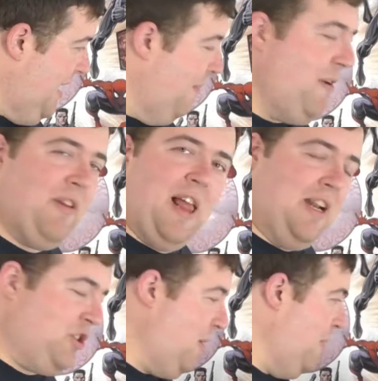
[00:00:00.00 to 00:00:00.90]
We're in a
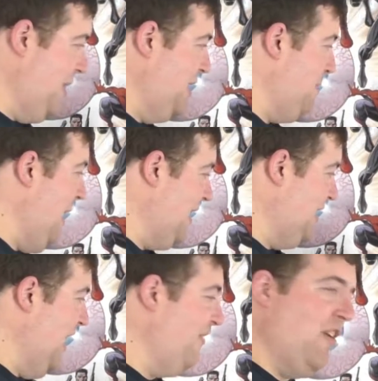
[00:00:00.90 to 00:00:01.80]
lot of trouble with this
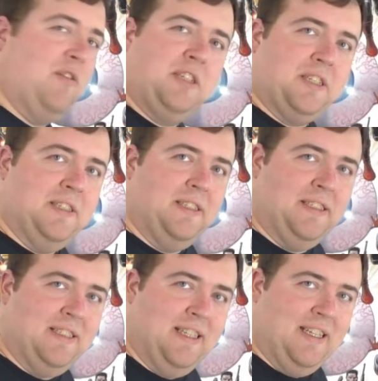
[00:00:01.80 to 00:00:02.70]
box today, folks.
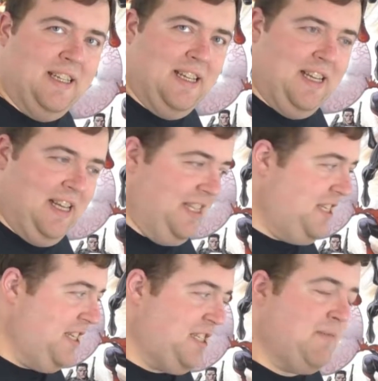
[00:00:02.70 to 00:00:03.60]

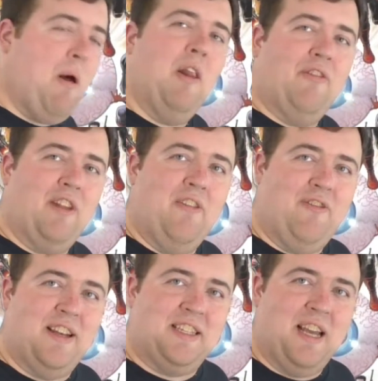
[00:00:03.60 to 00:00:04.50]
It's just small enough that it
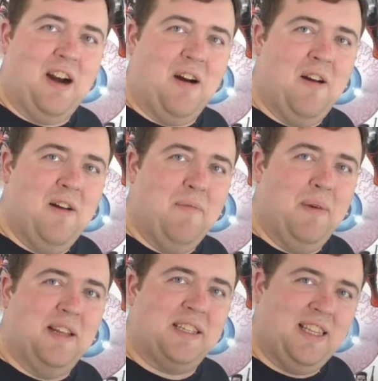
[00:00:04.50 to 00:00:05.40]
fits there,
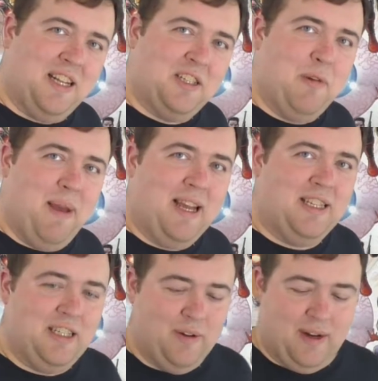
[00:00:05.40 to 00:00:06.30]
but it's a little too big
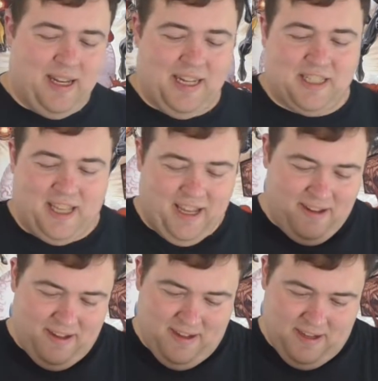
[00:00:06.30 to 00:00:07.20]
to do it easily.
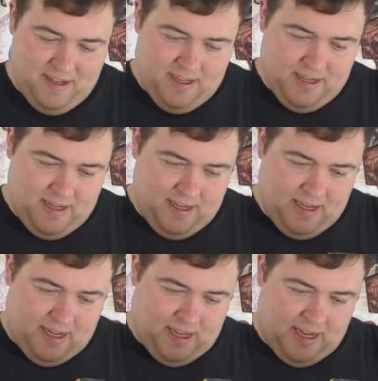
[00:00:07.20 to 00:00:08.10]

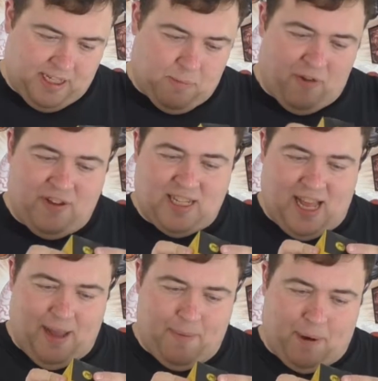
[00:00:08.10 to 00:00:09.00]
Uh, it's Morphin
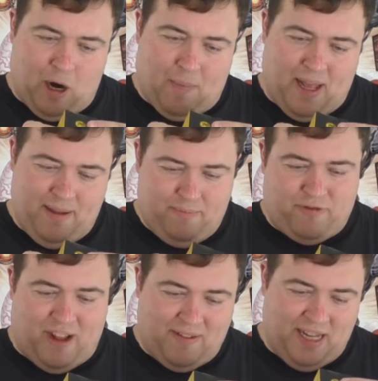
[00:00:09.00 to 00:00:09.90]
Time, empowered by
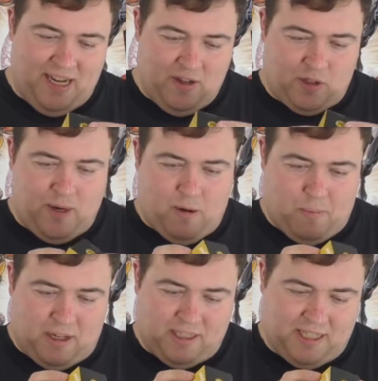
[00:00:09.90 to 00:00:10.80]
5 teenagers, Reader
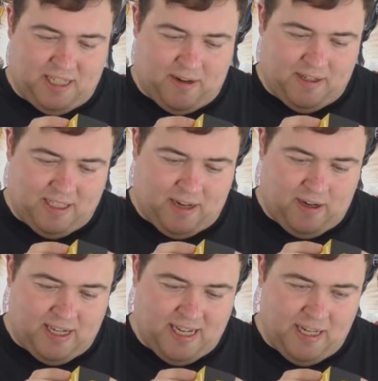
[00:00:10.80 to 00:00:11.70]
Pulse, etc., etc.
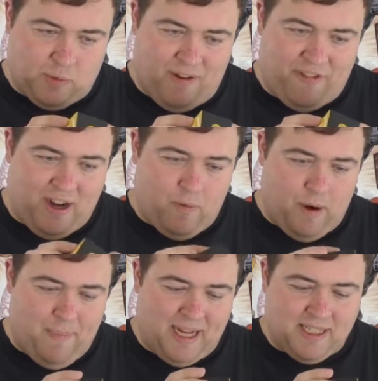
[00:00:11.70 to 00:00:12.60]
Contains one figure and
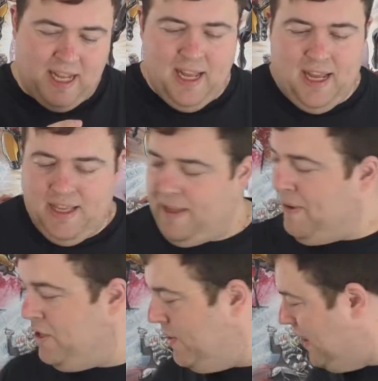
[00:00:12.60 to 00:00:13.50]
one base. They've
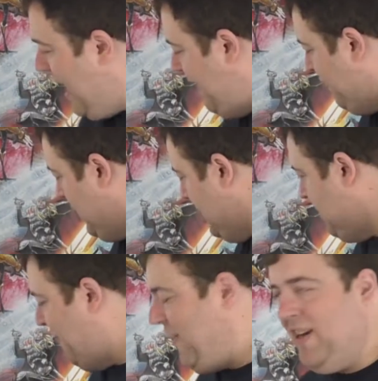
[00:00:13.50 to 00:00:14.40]
been doing a lot of
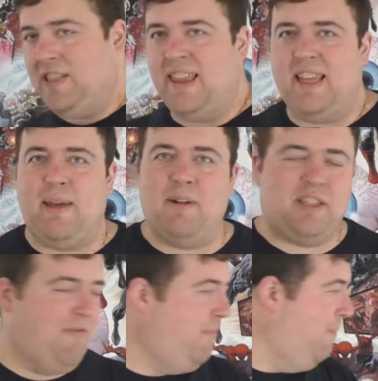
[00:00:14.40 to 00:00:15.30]
collectible figures. I think they must
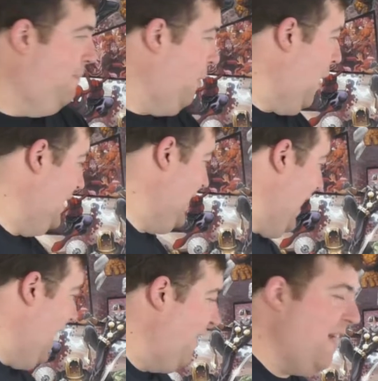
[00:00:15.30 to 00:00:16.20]
have bought
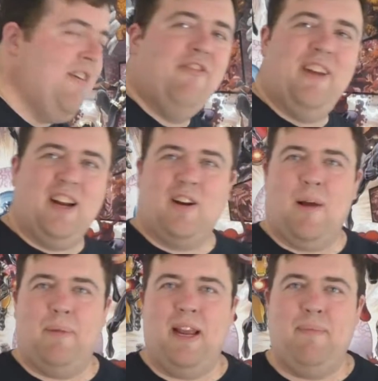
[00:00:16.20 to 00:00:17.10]
a figure
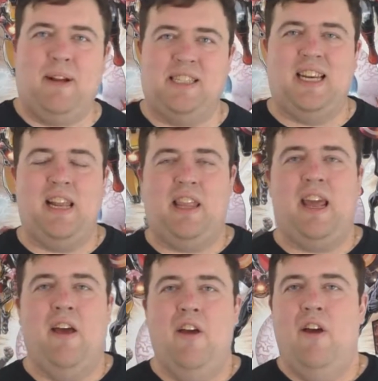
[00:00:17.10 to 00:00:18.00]
company because they did
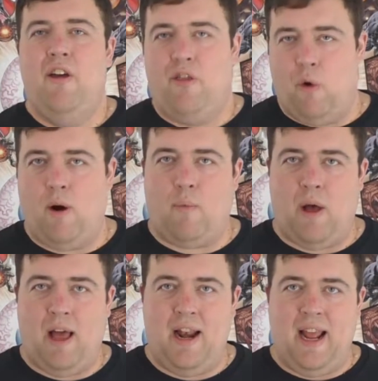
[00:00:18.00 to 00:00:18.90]
the Thor
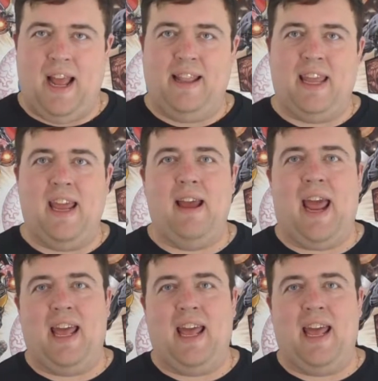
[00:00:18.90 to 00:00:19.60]
one and the